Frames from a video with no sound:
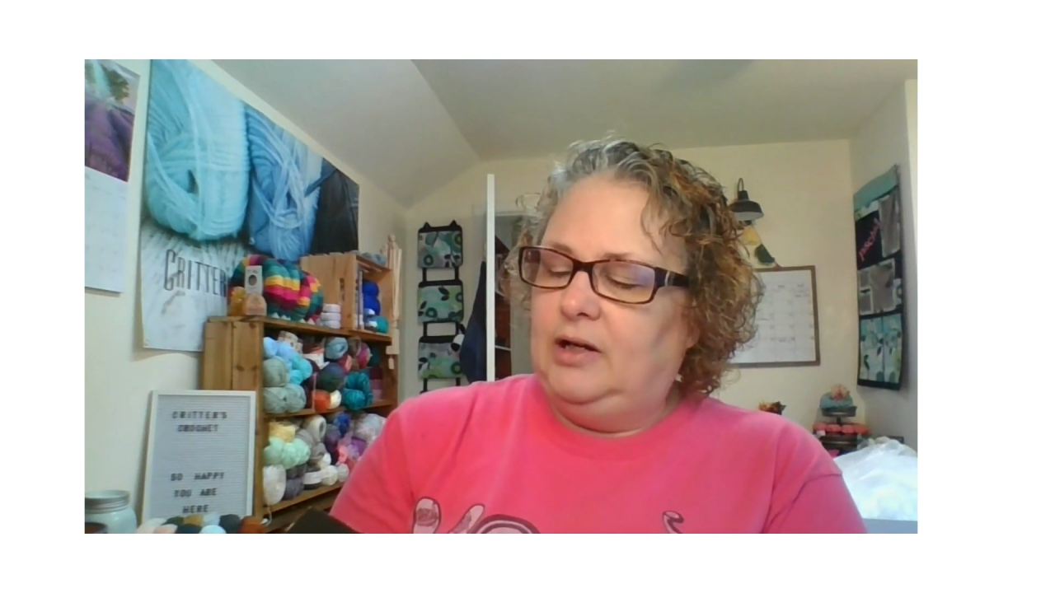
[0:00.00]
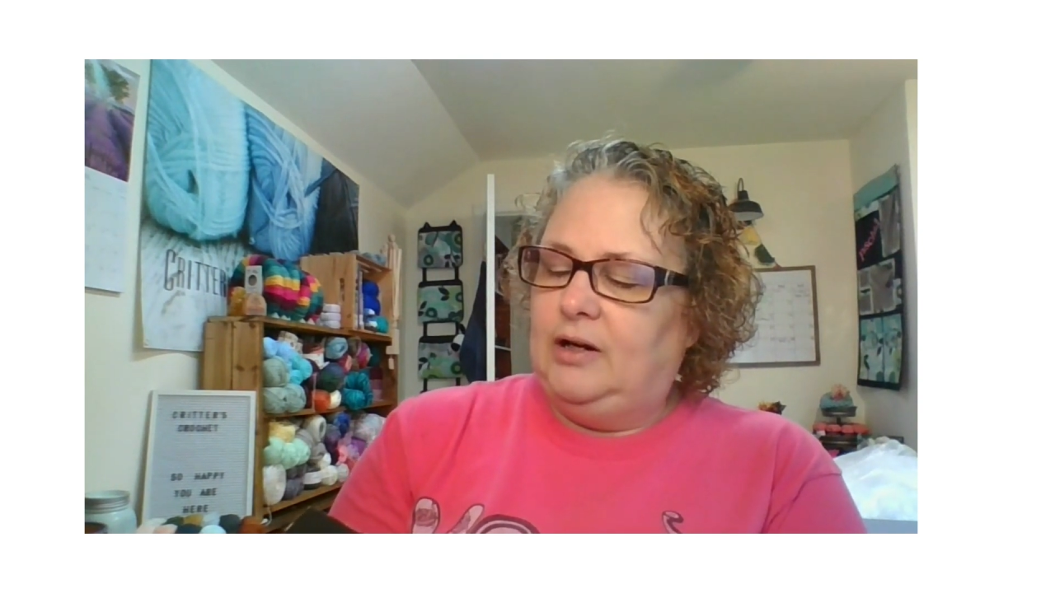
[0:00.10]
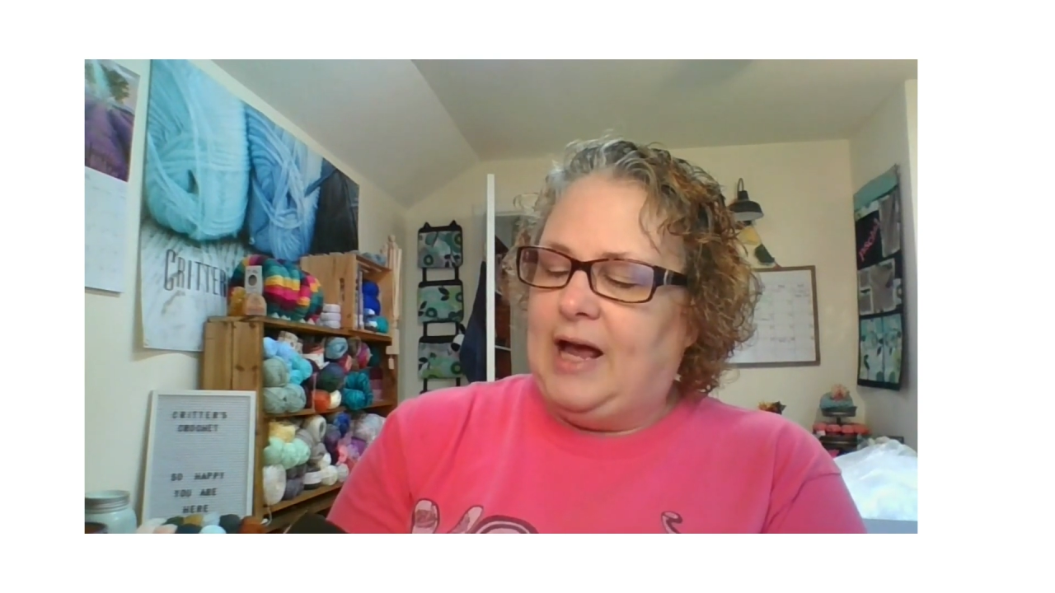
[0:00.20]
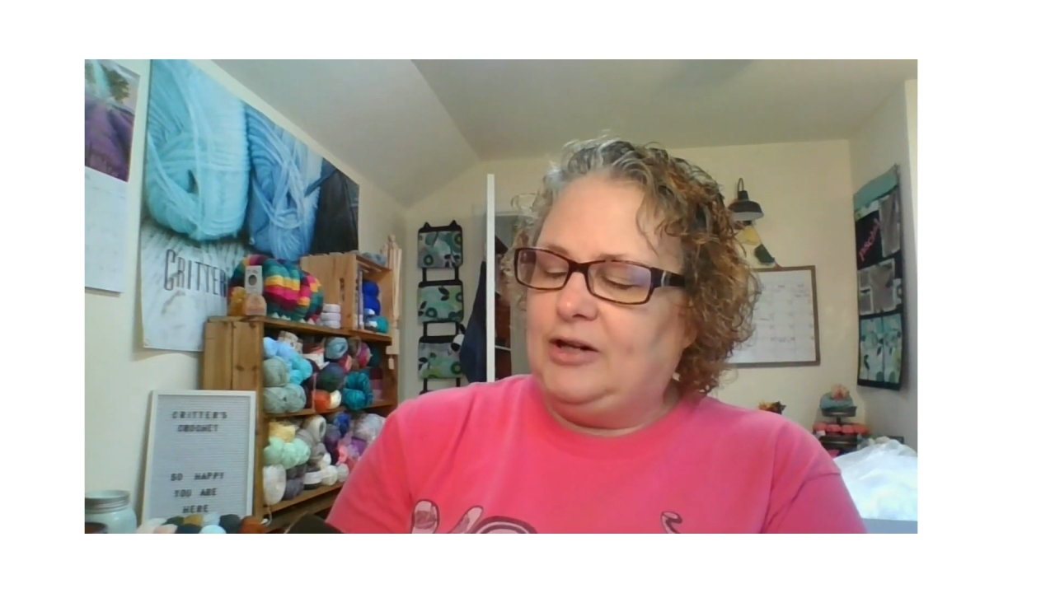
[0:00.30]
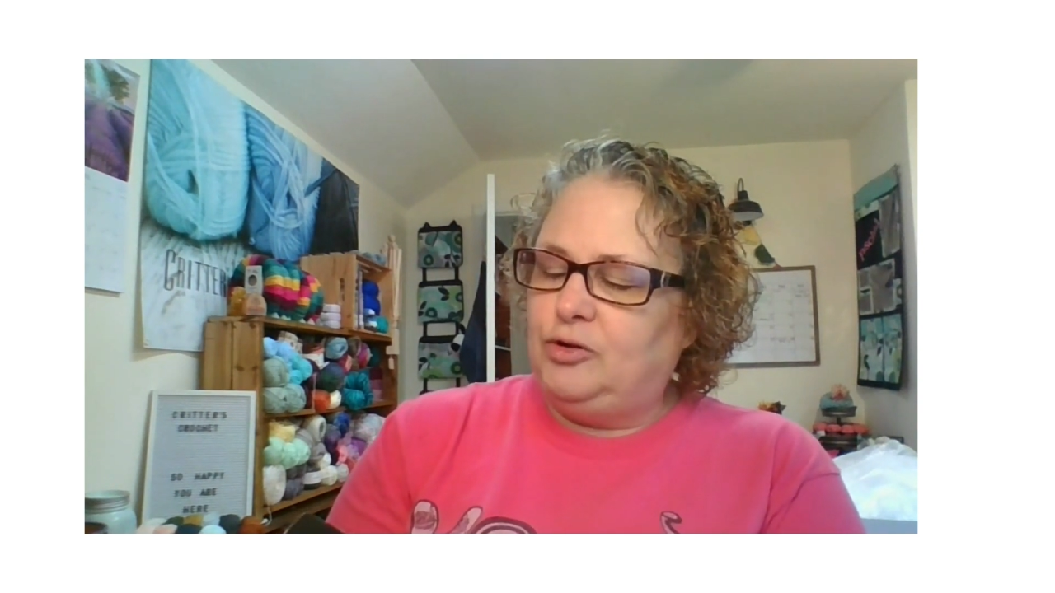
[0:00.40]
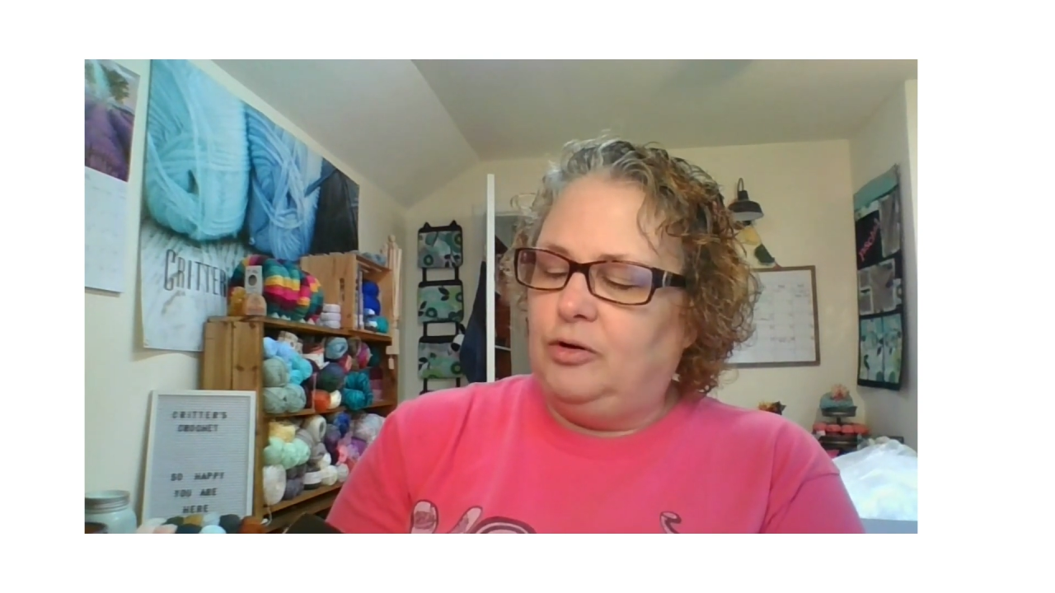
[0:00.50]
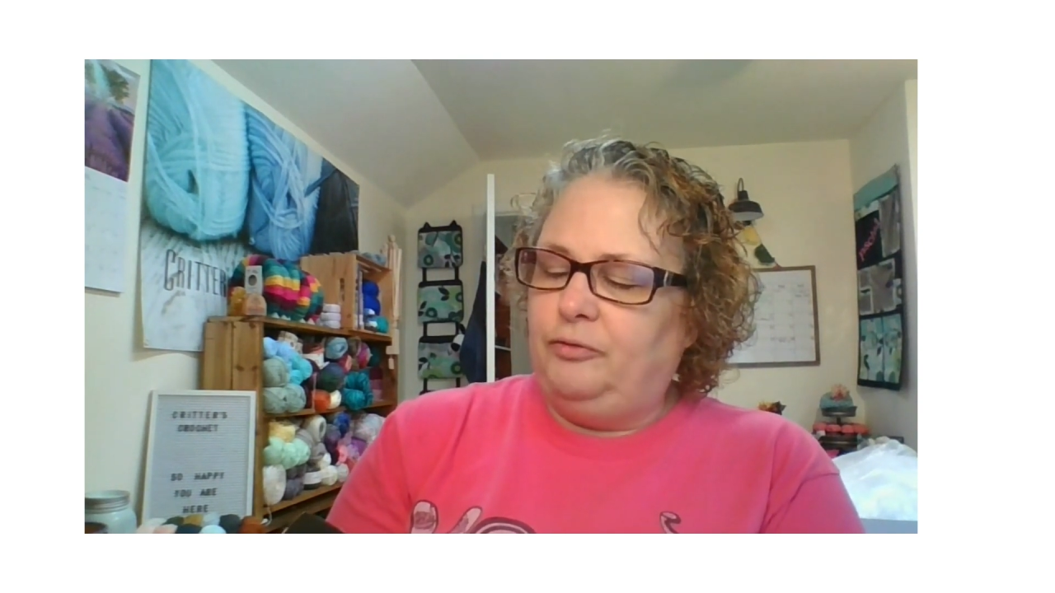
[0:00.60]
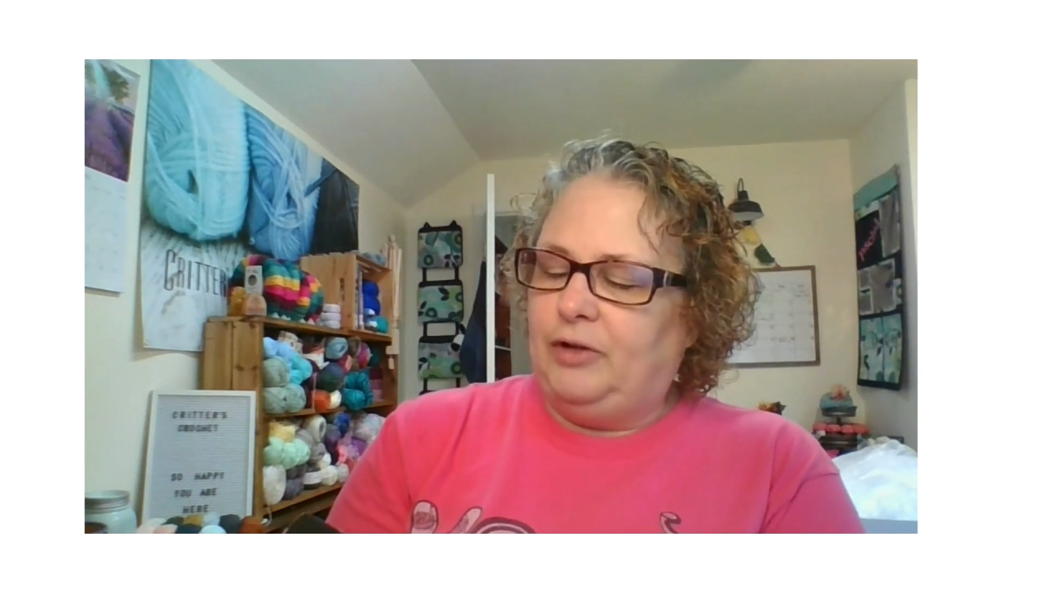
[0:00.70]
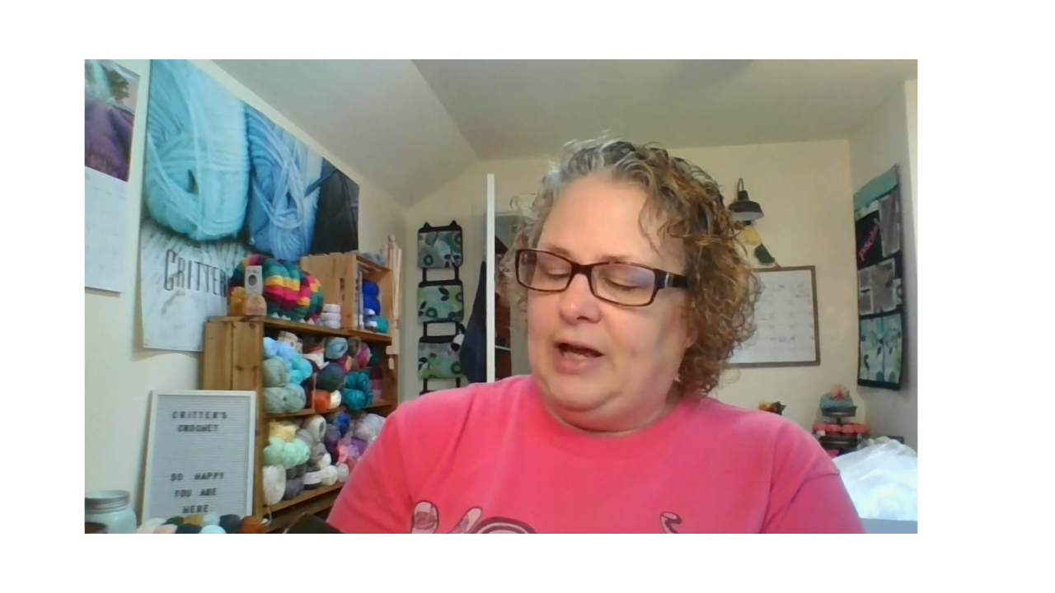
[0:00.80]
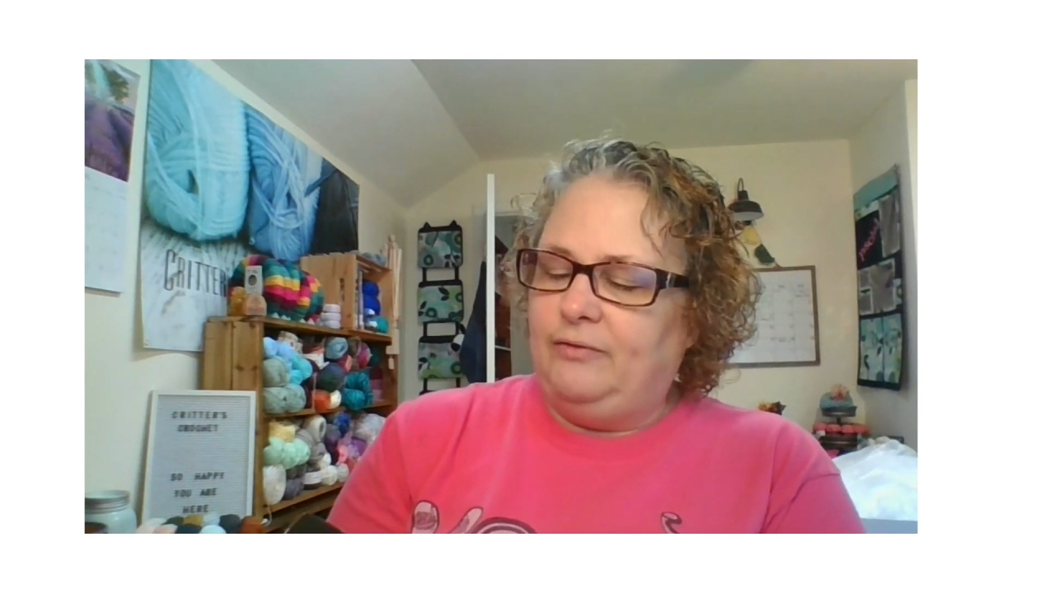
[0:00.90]
natural
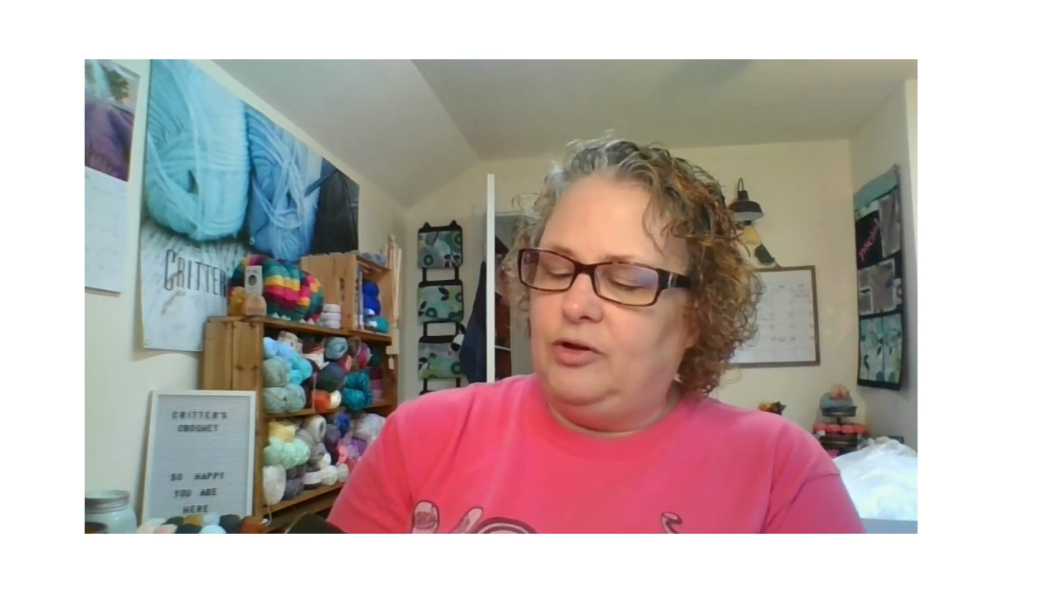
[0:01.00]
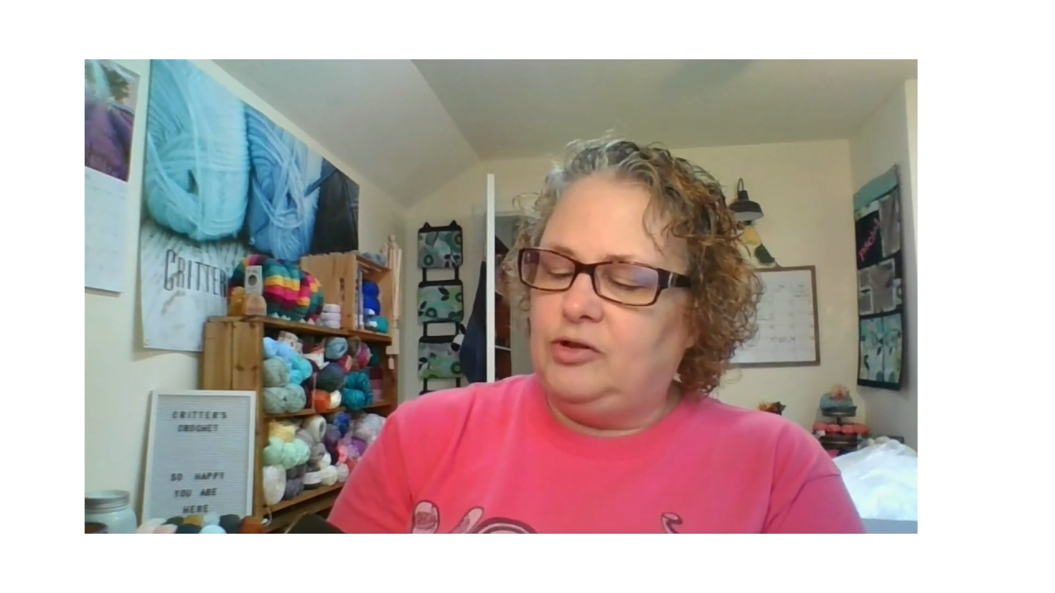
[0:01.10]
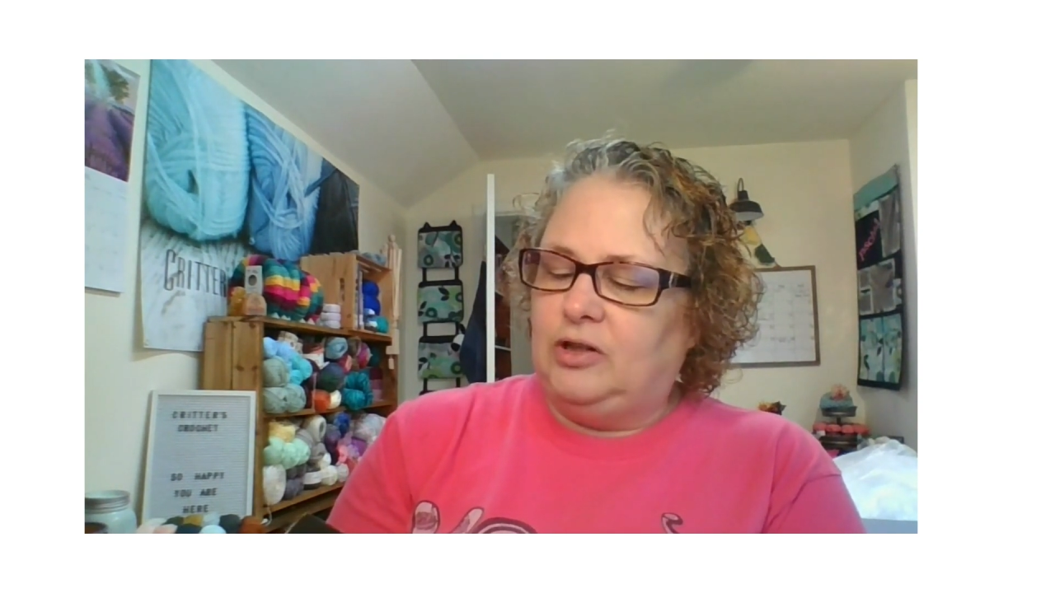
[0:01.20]
flavors,